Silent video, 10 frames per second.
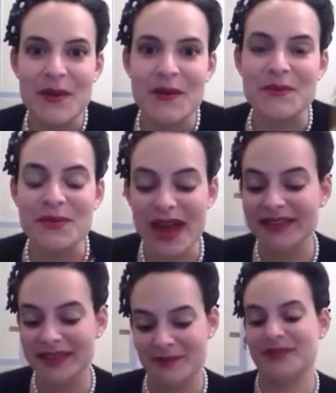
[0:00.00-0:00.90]

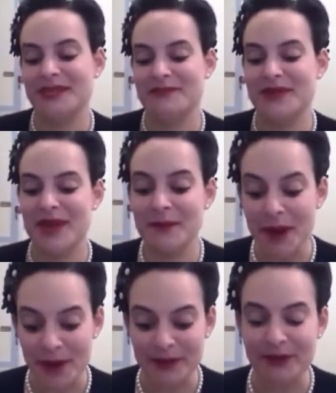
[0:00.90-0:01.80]
Red lipstick became
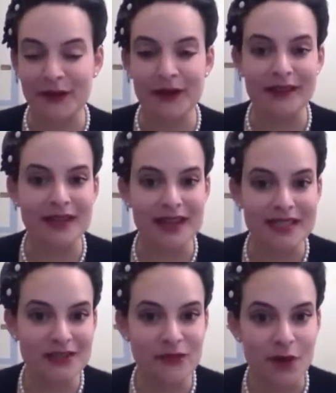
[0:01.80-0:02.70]
popular in the
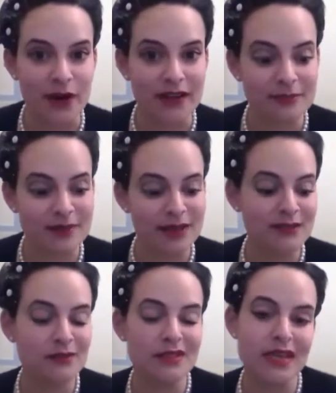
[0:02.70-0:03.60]
nineteen forties
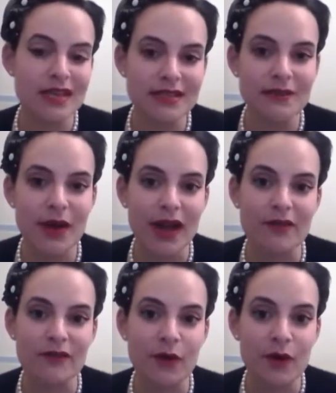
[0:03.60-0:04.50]
because it was an easy
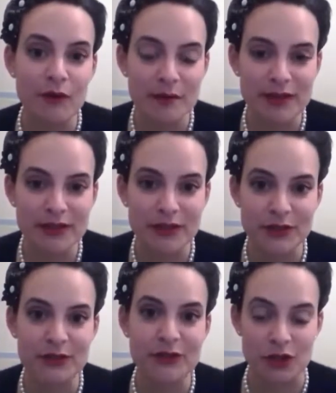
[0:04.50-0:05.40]
way for women
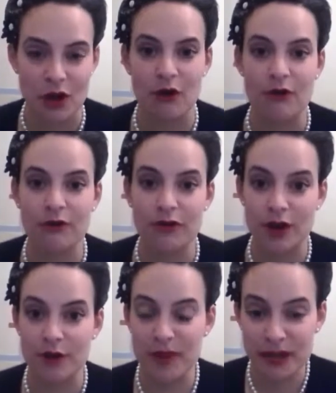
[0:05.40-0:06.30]
to show
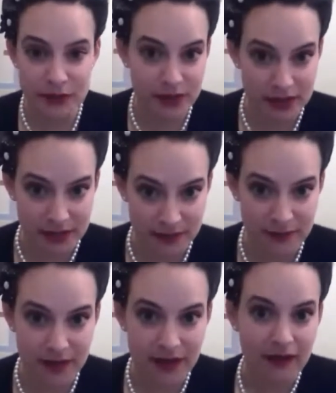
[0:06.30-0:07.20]
their
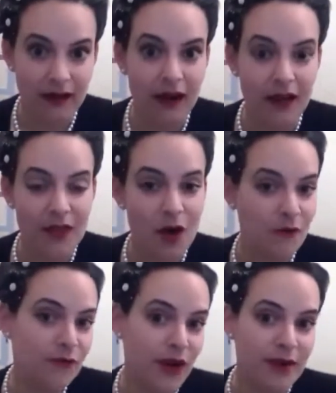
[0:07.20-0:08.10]
patriotism on the
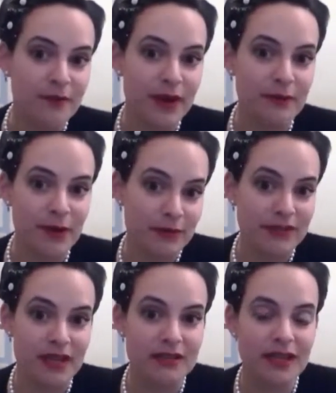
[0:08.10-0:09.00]
home front by
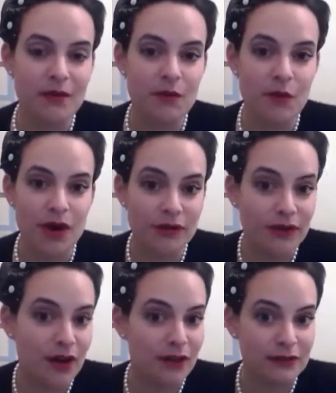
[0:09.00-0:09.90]
representing one of
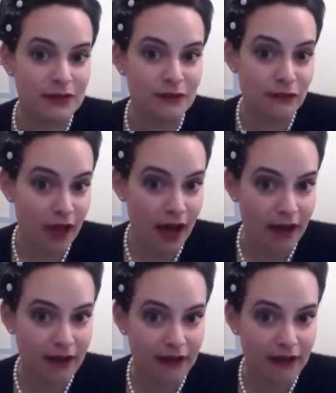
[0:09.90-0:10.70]
the colors of the flag.